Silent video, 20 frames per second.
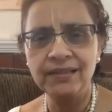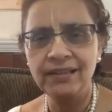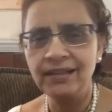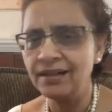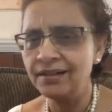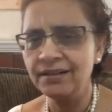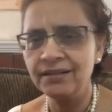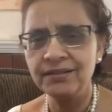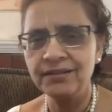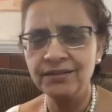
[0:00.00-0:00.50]
He
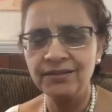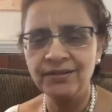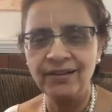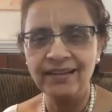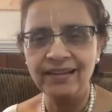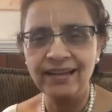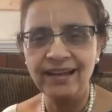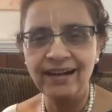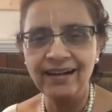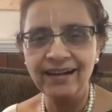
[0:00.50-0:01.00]
understood
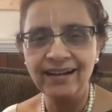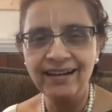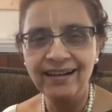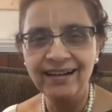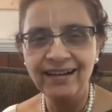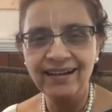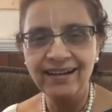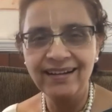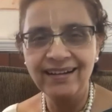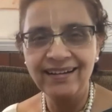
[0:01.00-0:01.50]
all that.
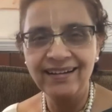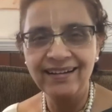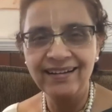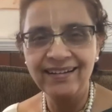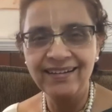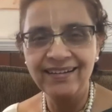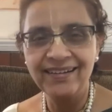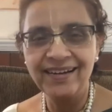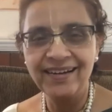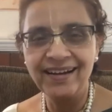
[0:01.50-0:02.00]

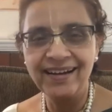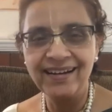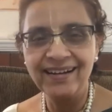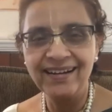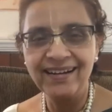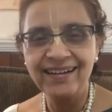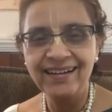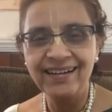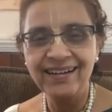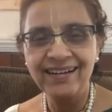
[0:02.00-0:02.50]
Mm-hmm. Right?
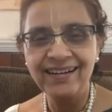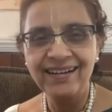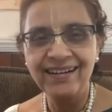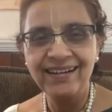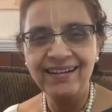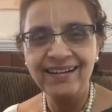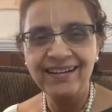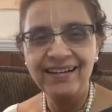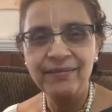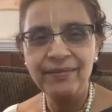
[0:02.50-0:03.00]

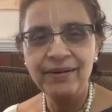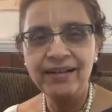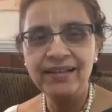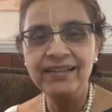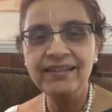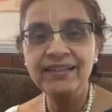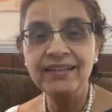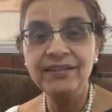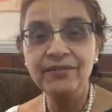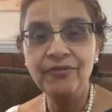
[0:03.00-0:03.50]
But he
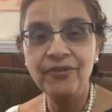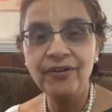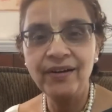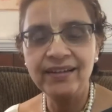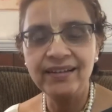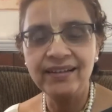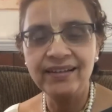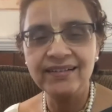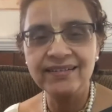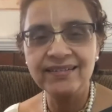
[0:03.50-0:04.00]
did it for
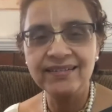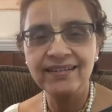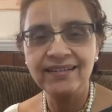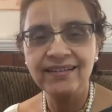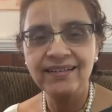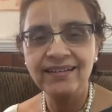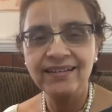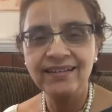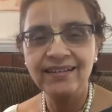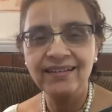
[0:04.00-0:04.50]
others,
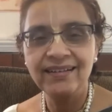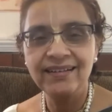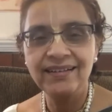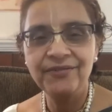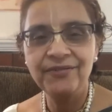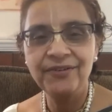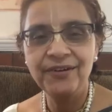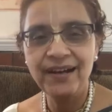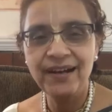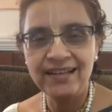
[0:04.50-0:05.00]

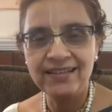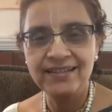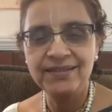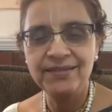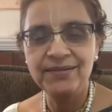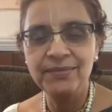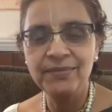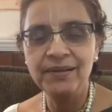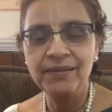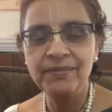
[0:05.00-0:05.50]
for us
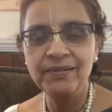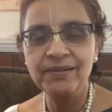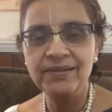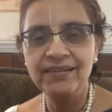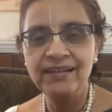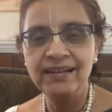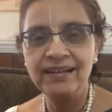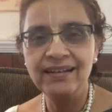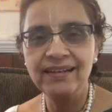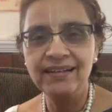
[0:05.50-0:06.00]
to be able to
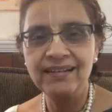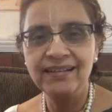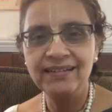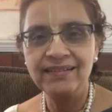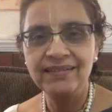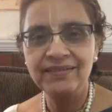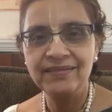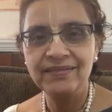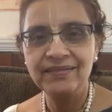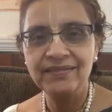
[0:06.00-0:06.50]
read,
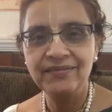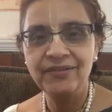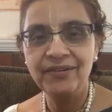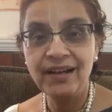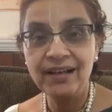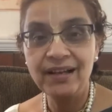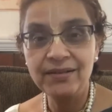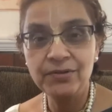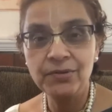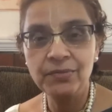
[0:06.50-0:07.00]
for
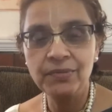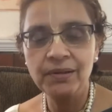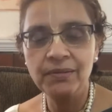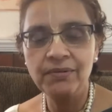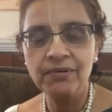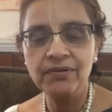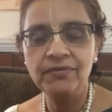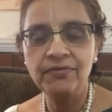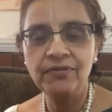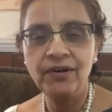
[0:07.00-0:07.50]
us to be
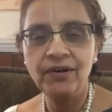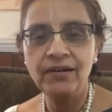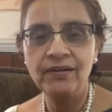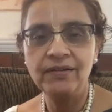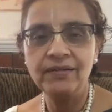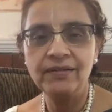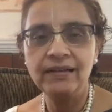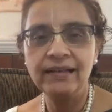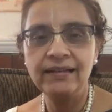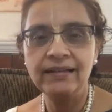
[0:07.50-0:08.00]
able to
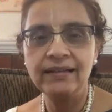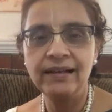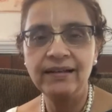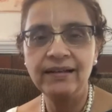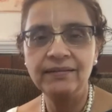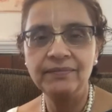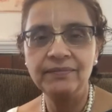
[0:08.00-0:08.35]
follow, like that.